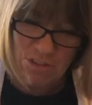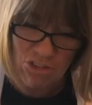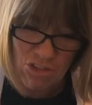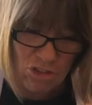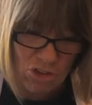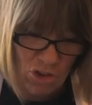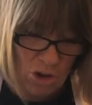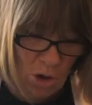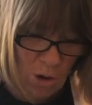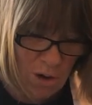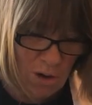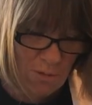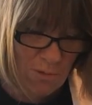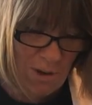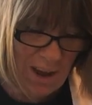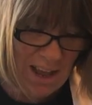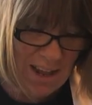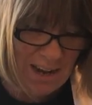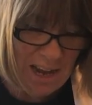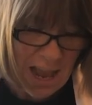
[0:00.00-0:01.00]
it's just going
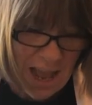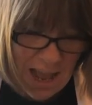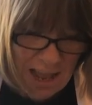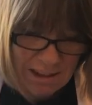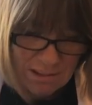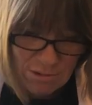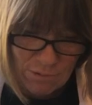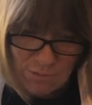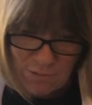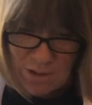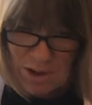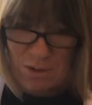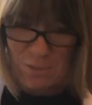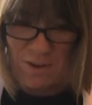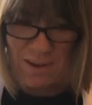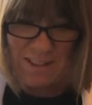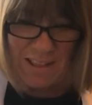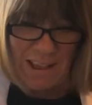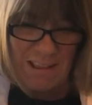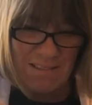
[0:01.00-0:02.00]
around? It's
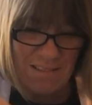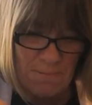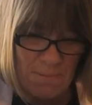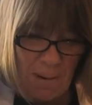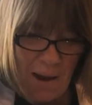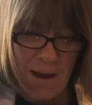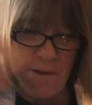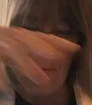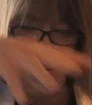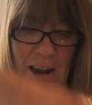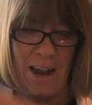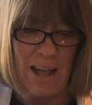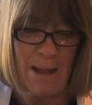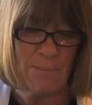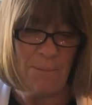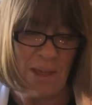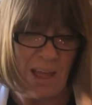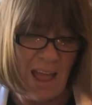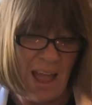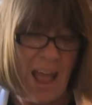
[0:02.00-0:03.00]
following that spiral
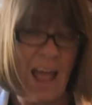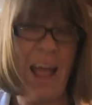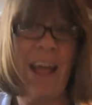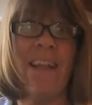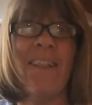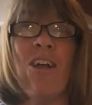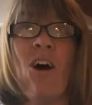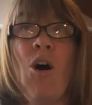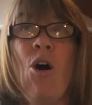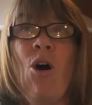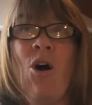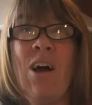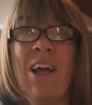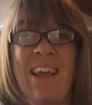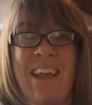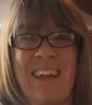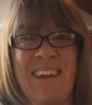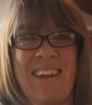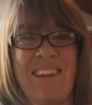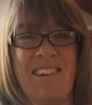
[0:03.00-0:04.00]
up and the hot
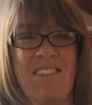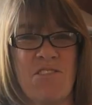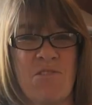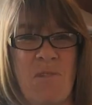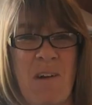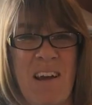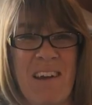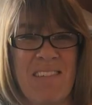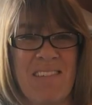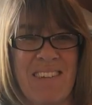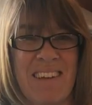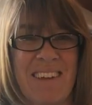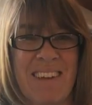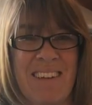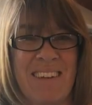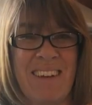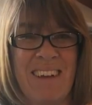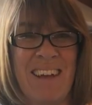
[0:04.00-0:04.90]
air is rising.